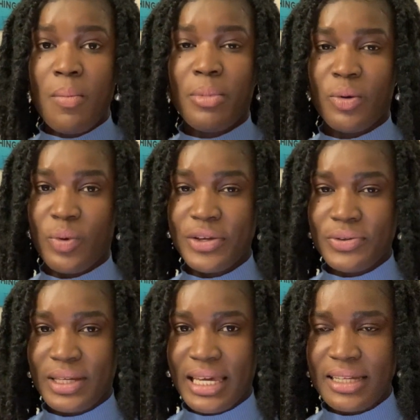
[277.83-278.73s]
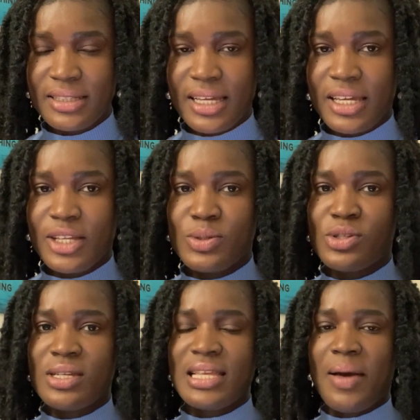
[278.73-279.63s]
but when you get there, it will
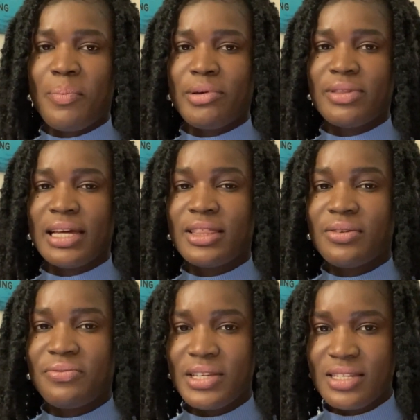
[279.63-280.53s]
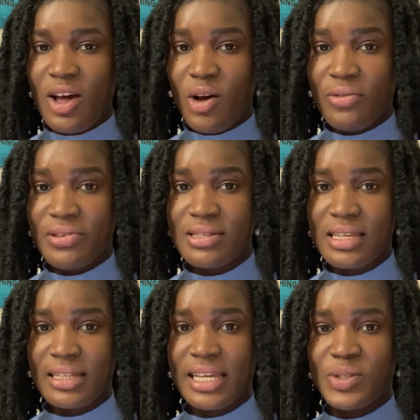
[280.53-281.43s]
just happen that the visa
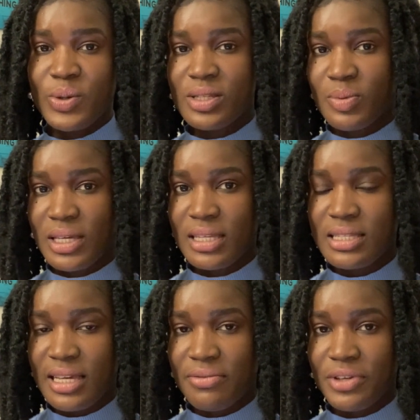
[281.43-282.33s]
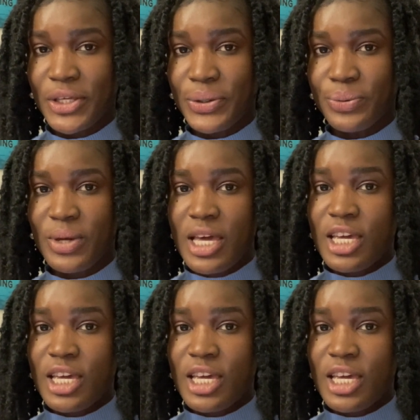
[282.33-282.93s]
officer that is going to be interviewing you